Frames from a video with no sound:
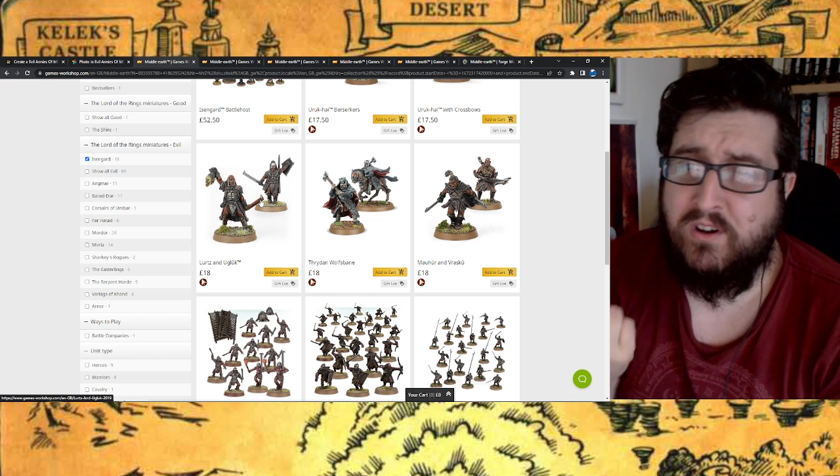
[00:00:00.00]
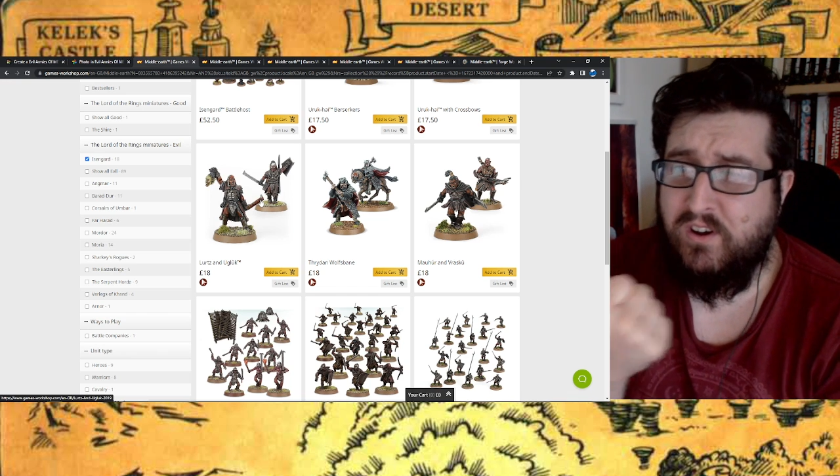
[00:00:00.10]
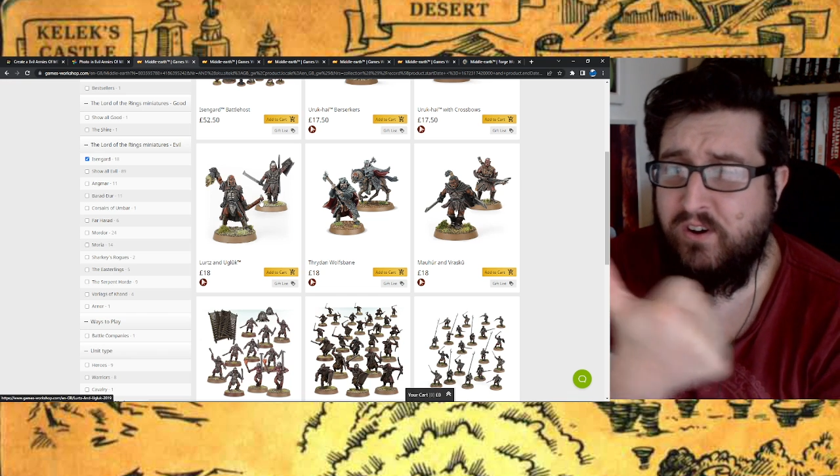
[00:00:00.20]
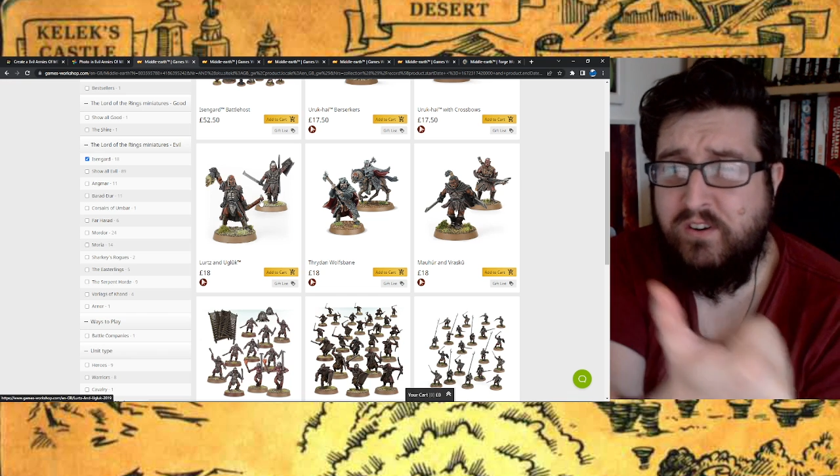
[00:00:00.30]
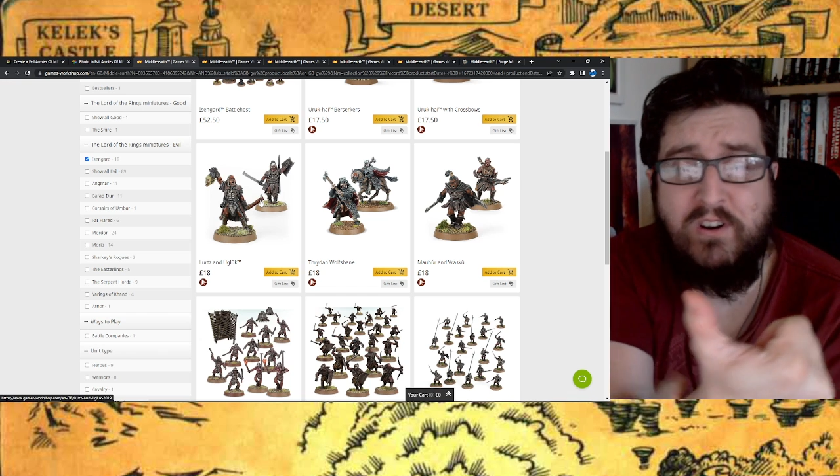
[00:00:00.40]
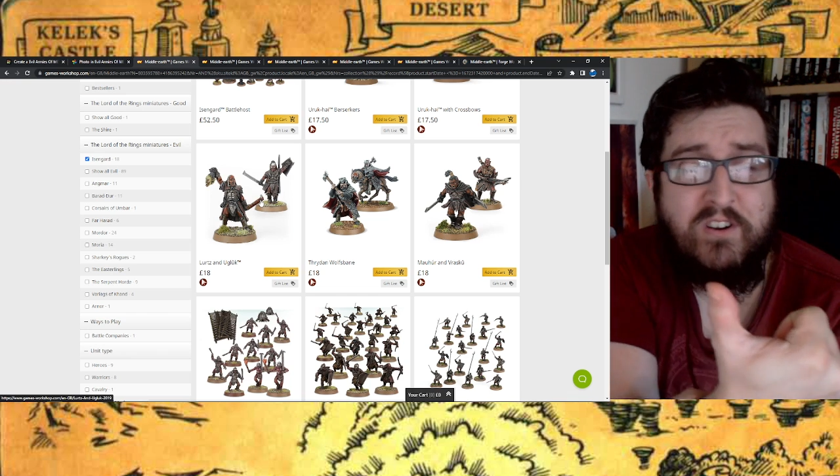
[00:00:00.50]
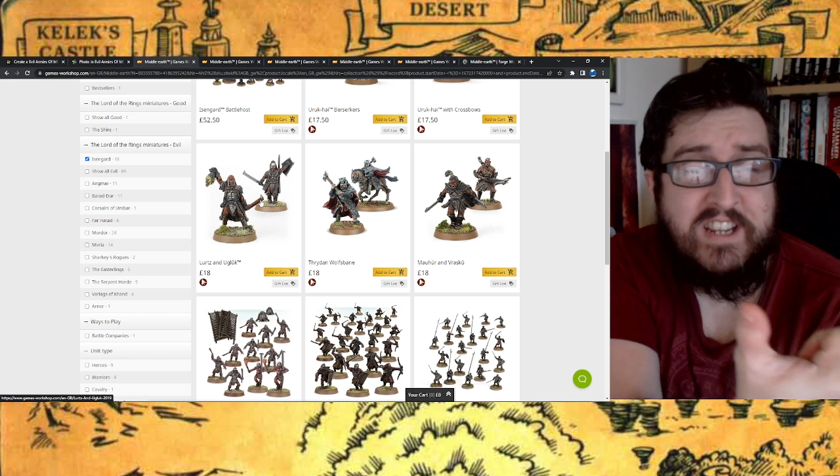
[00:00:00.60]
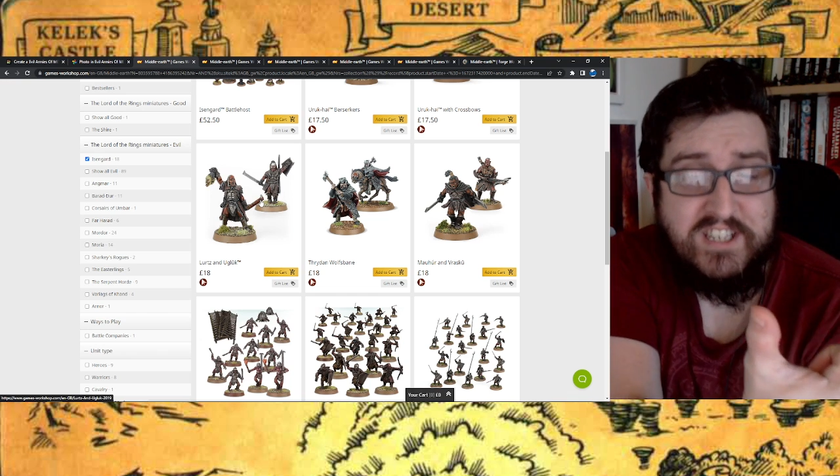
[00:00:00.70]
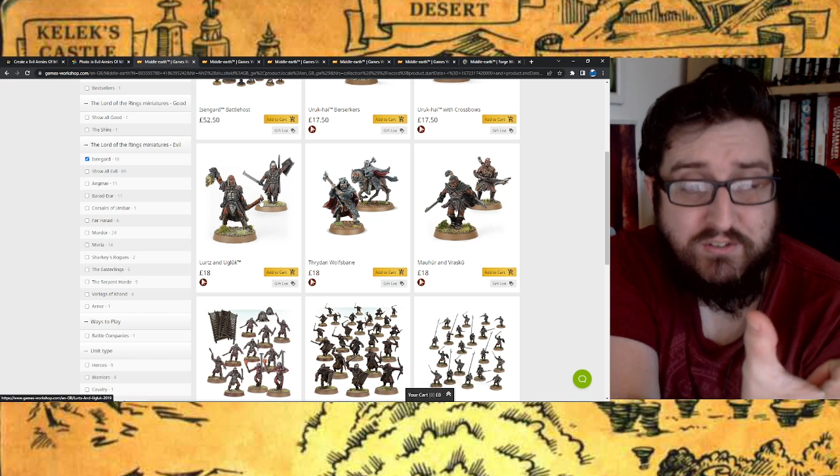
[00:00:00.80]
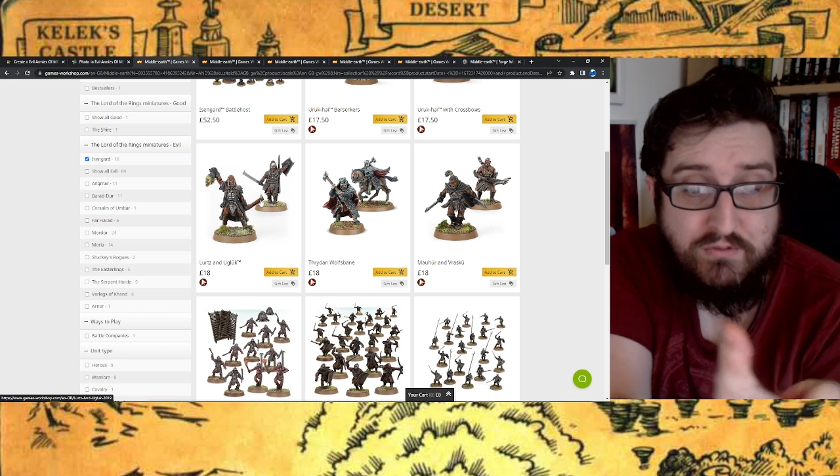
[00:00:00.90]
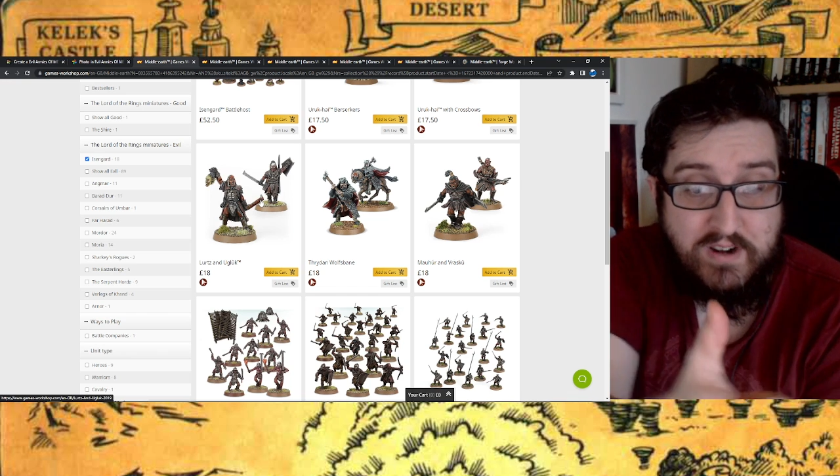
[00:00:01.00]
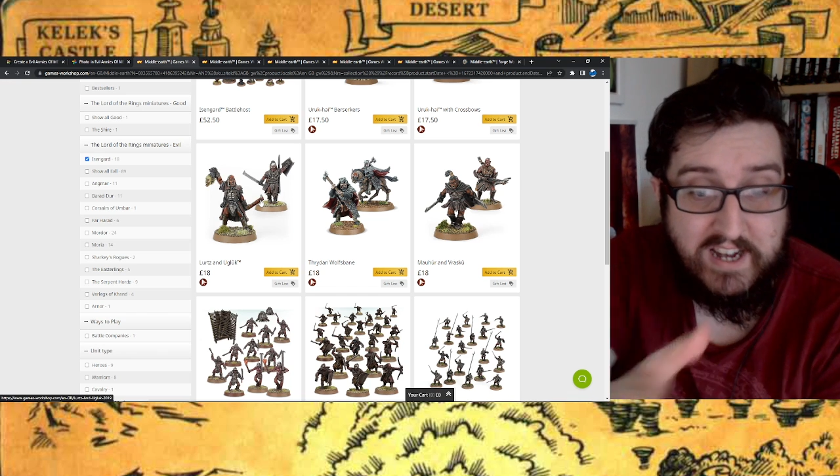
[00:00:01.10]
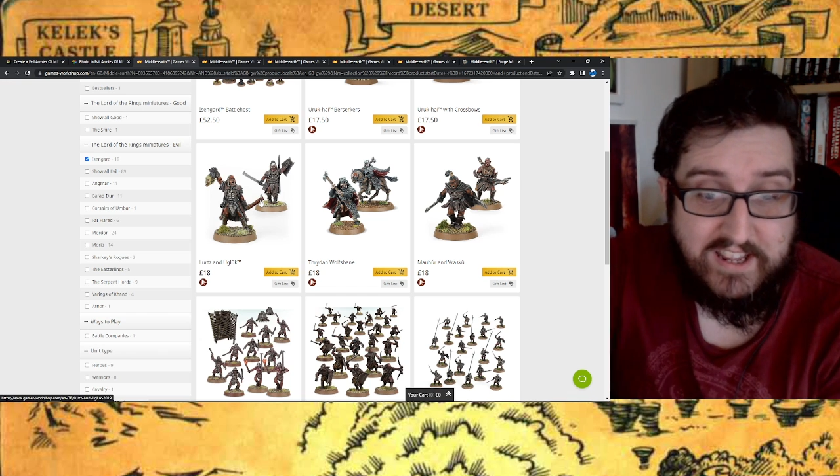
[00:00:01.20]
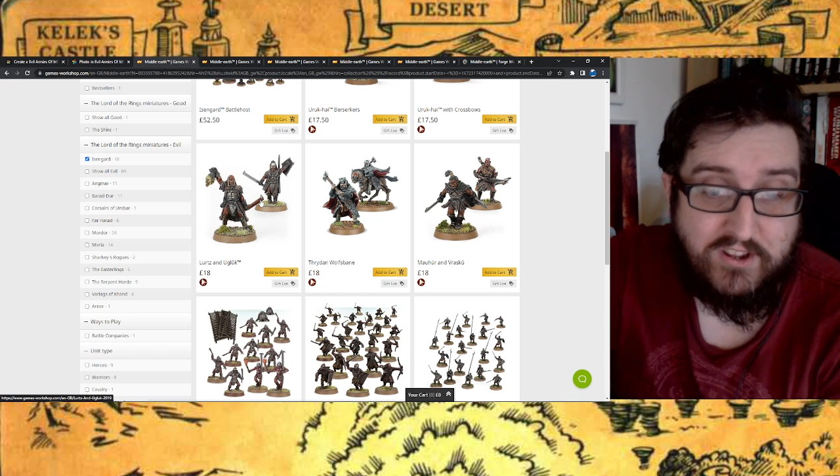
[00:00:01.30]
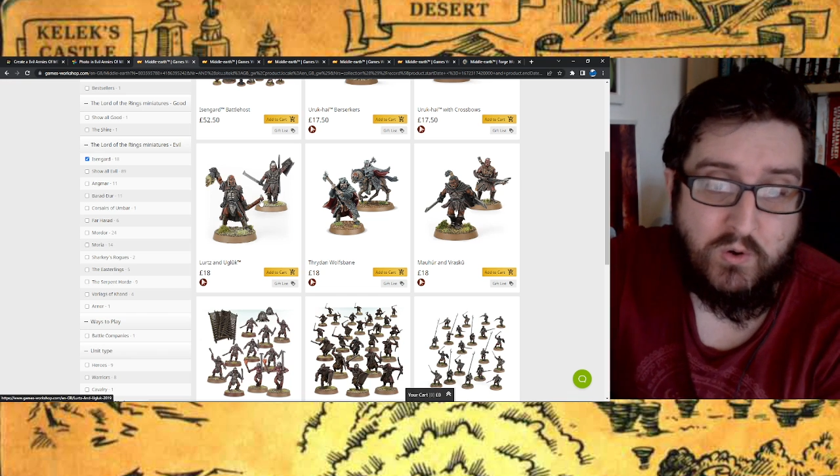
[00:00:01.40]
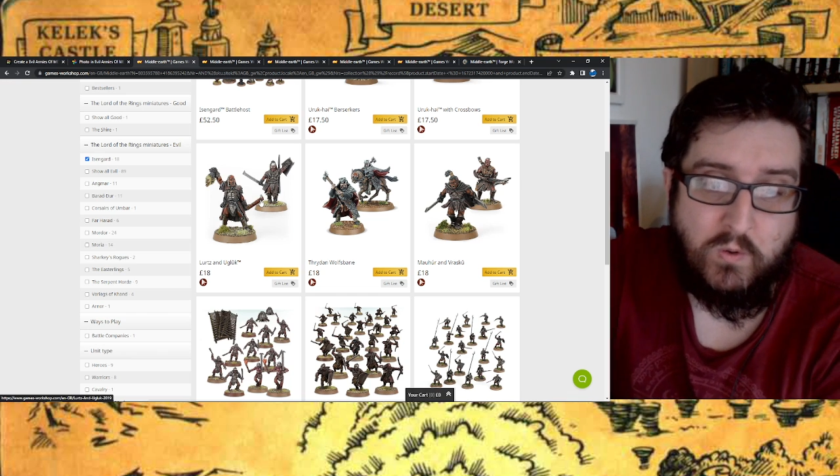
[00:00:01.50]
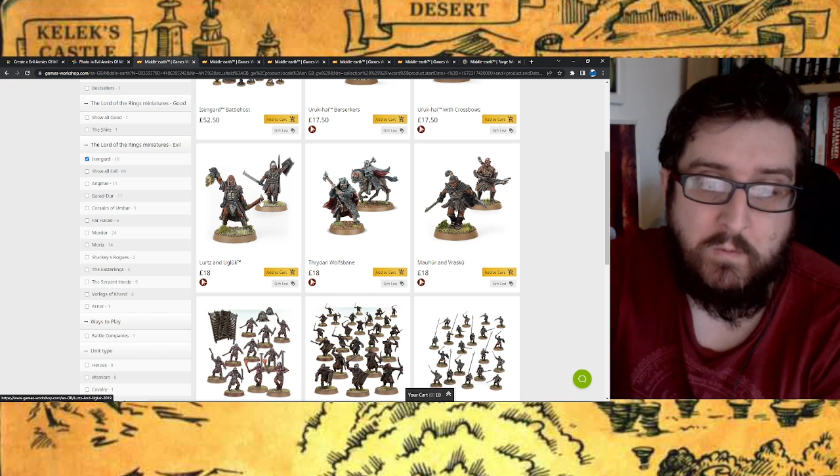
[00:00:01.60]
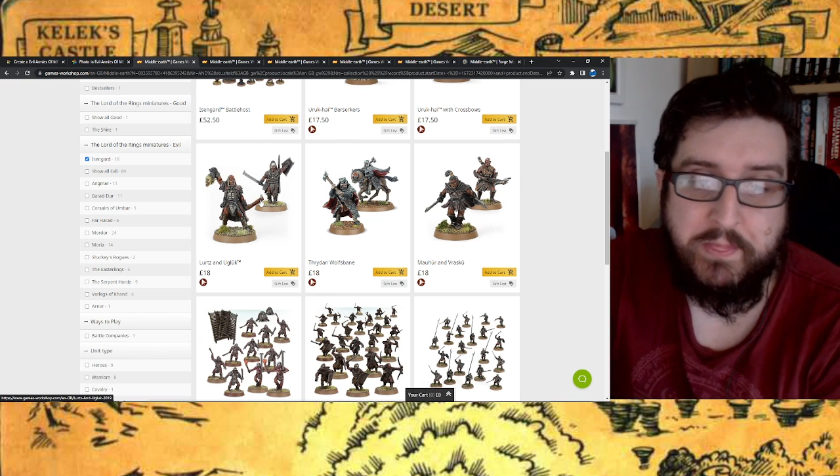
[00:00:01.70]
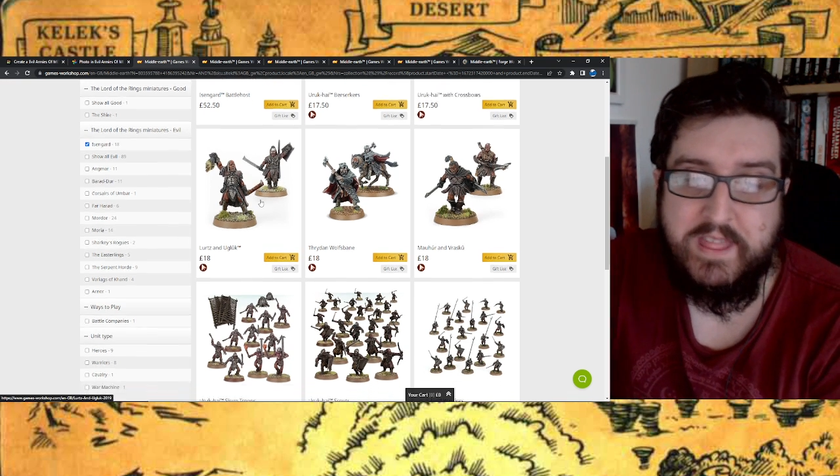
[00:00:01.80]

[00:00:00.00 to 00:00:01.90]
Ugluk is really cool.